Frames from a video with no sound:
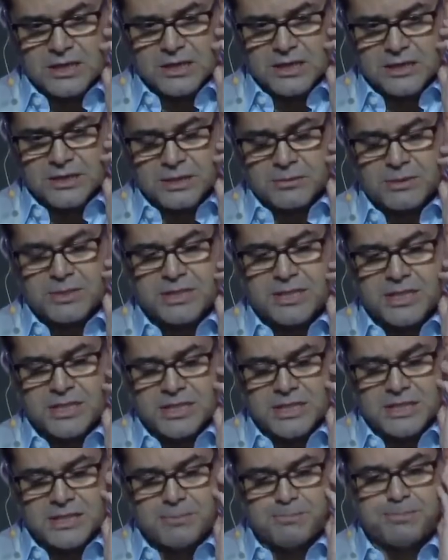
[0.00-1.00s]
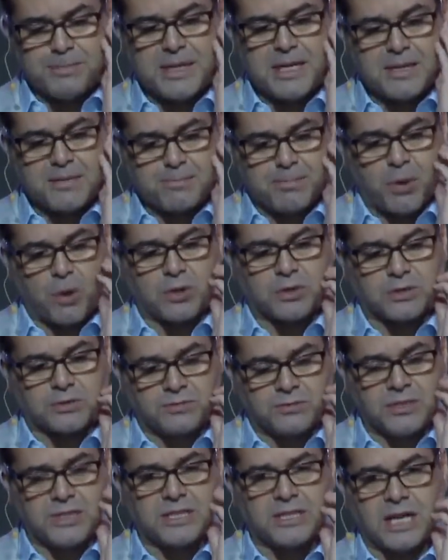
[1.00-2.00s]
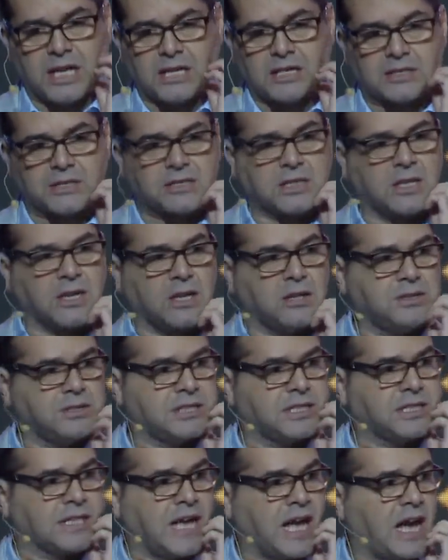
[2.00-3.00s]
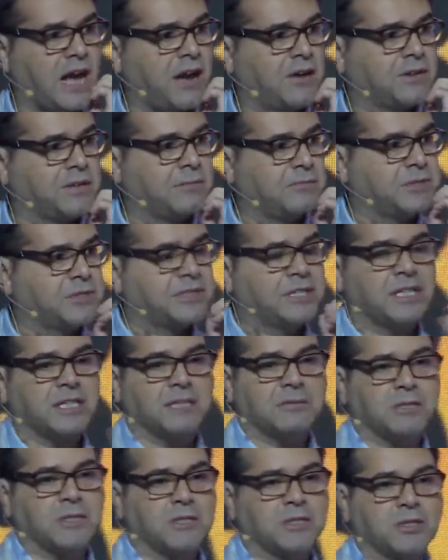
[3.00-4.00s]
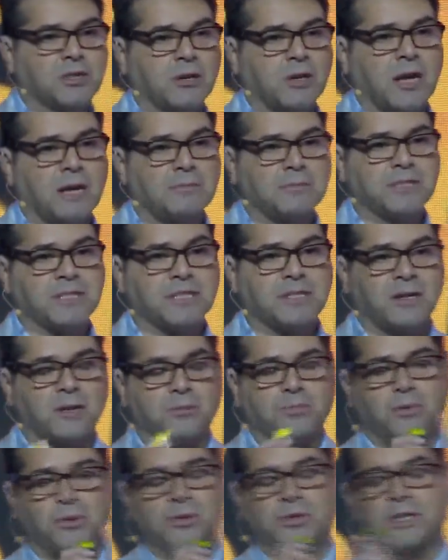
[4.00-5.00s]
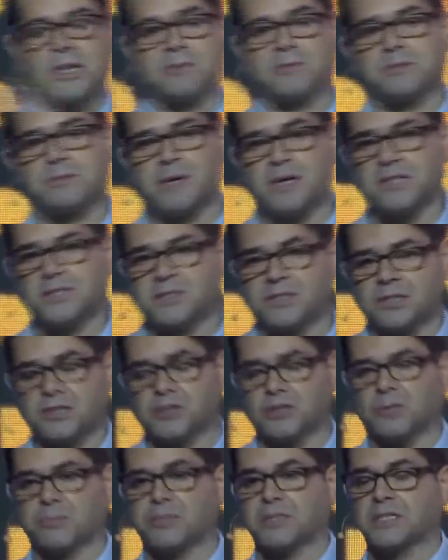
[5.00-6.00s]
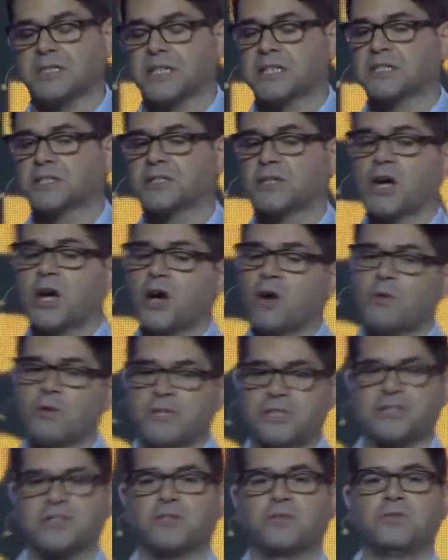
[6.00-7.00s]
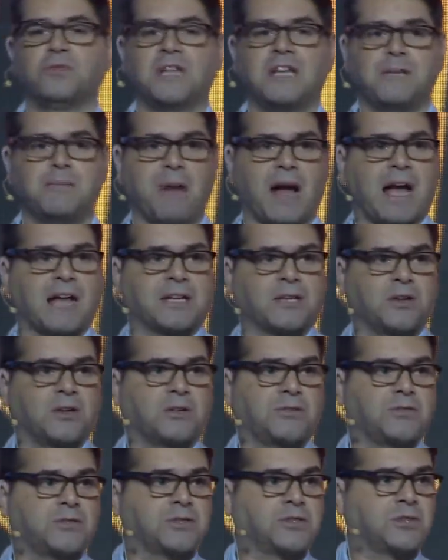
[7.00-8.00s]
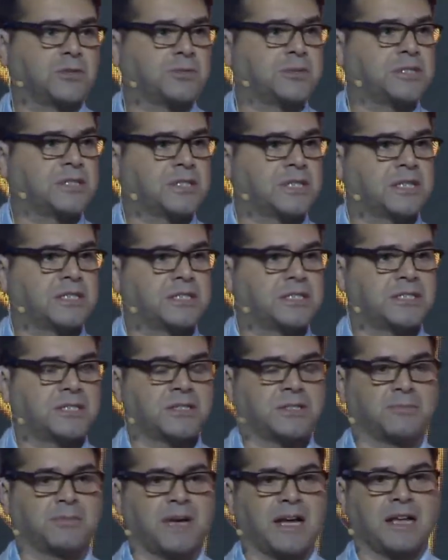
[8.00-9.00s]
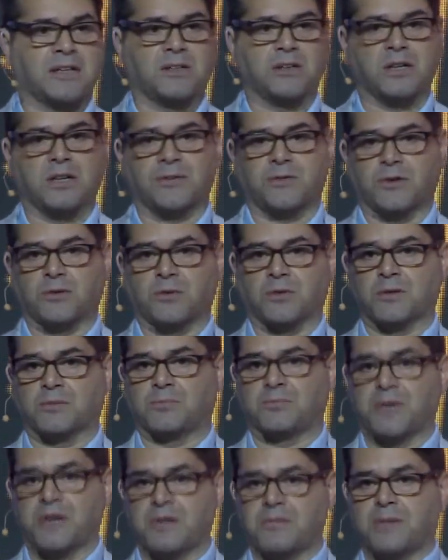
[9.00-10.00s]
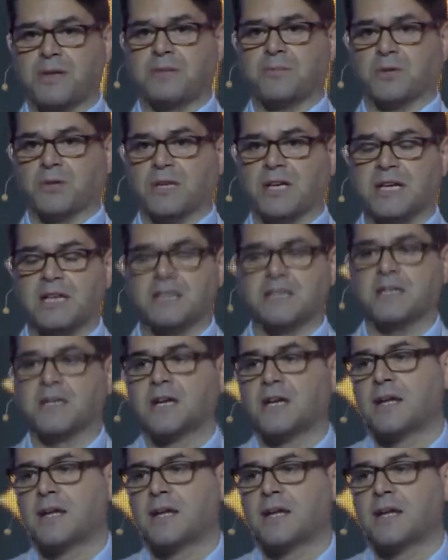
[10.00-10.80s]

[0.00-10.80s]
So we're seeing these big box retailers closing down, and we're seeing them in empty or boarded up spaces in shopping centers, which is a really bad look for the shopping centers. It's a bad look if you want to bring people in.